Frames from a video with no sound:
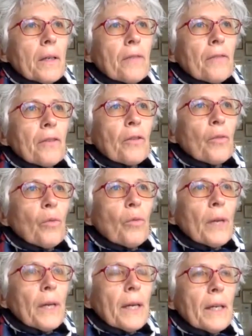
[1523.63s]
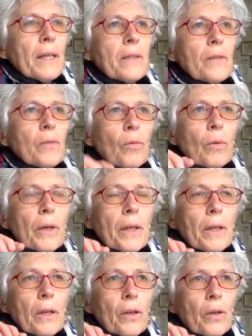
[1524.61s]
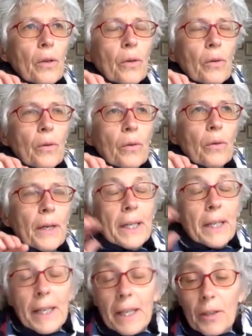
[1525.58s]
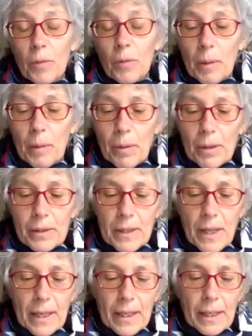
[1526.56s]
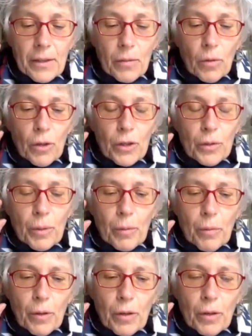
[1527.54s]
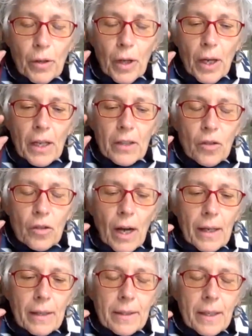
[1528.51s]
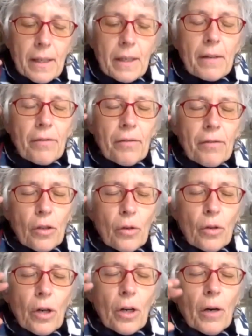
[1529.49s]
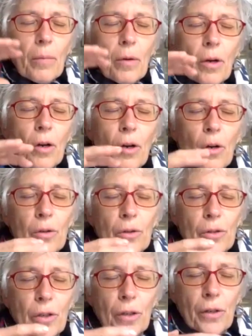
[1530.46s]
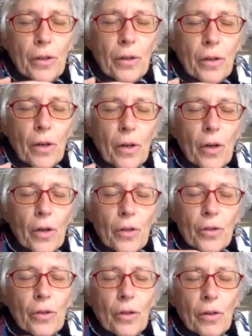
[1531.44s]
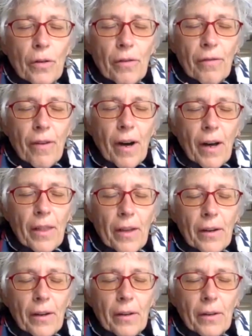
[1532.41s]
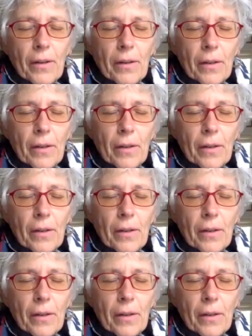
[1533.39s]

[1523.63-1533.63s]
different ways when you, I can't remember exactly the words, but when you, it's as if you come closer to your father